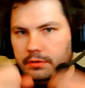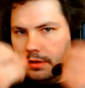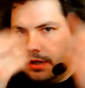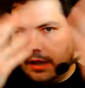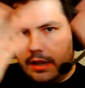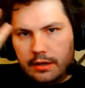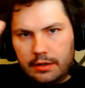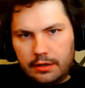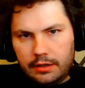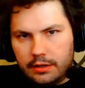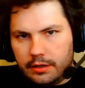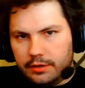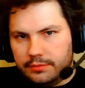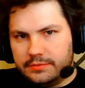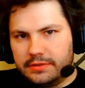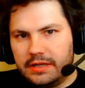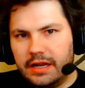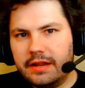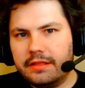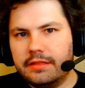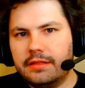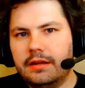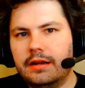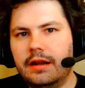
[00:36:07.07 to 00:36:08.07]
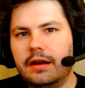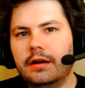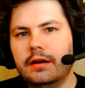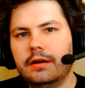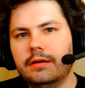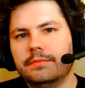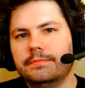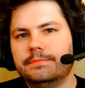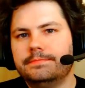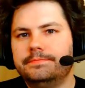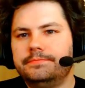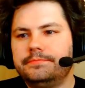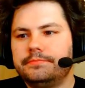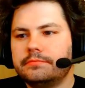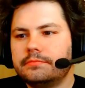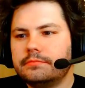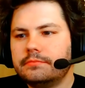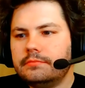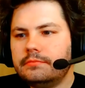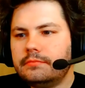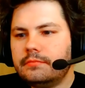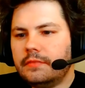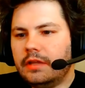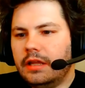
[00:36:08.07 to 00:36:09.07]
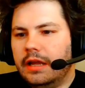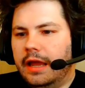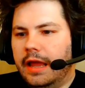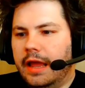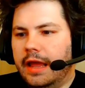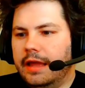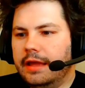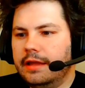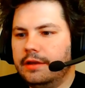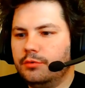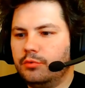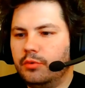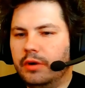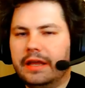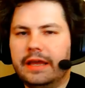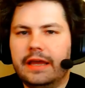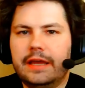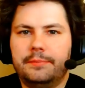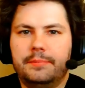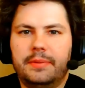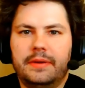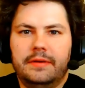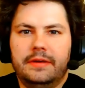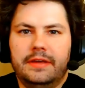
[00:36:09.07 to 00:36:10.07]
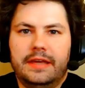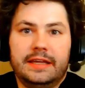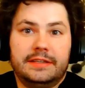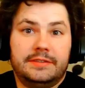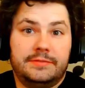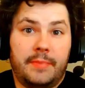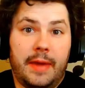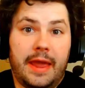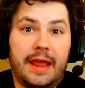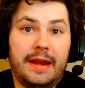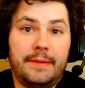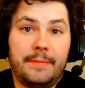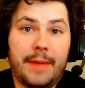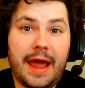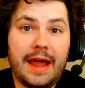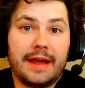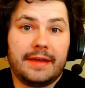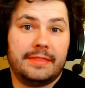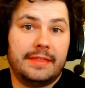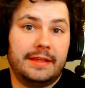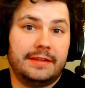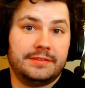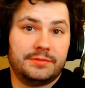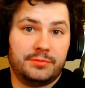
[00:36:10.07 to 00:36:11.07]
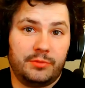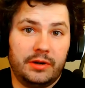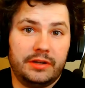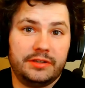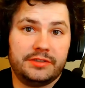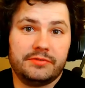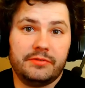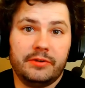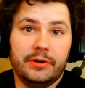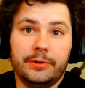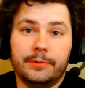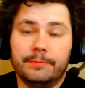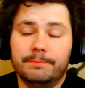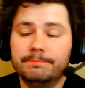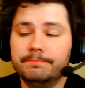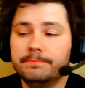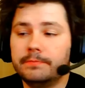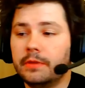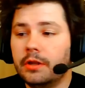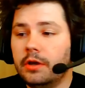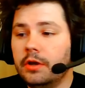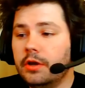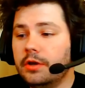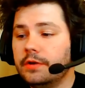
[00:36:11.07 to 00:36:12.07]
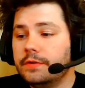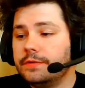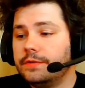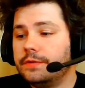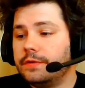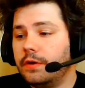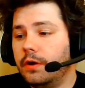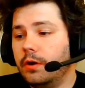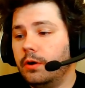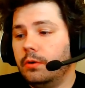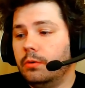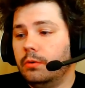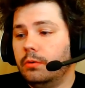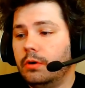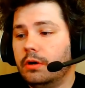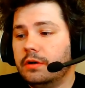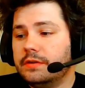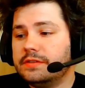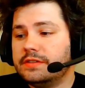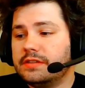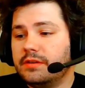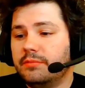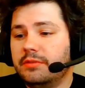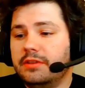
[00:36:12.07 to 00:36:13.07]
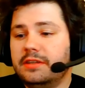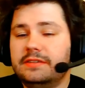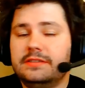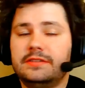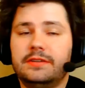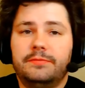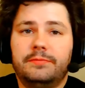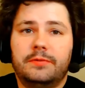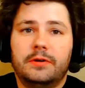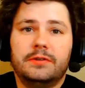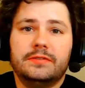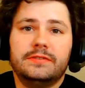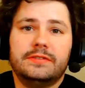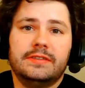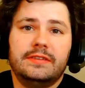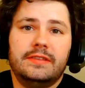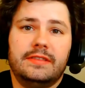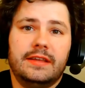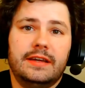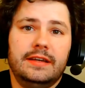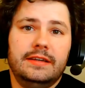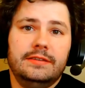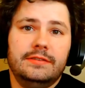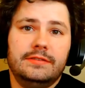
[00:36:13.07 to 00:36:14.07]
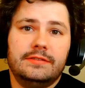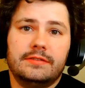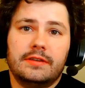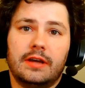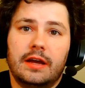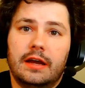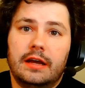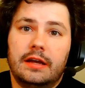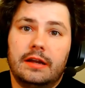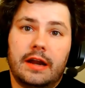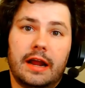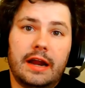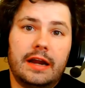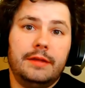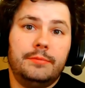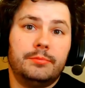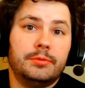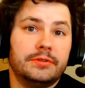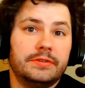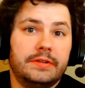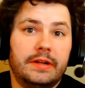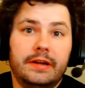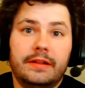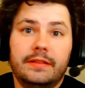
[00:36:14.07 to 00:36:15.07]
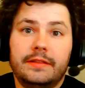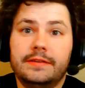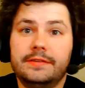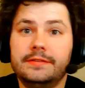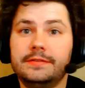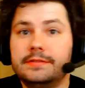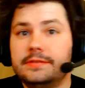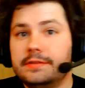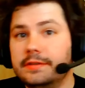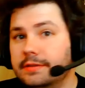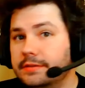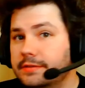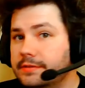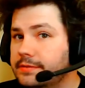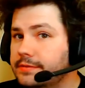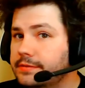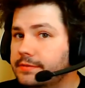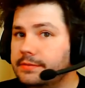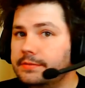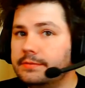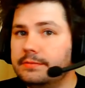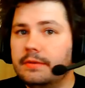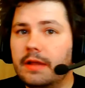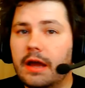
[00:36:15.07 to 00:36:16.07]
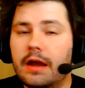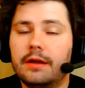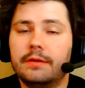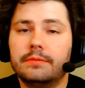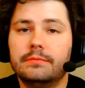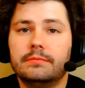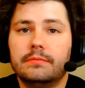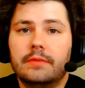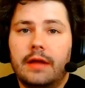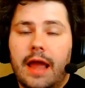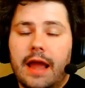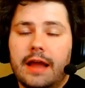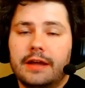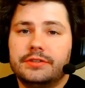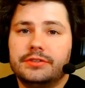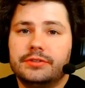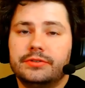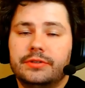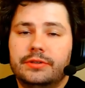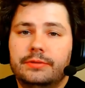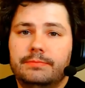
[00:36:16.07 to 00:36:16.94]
comes out of thin air, and when it gets paid back, that's when it's real. So some of these defaults and things, 90% of this is not actually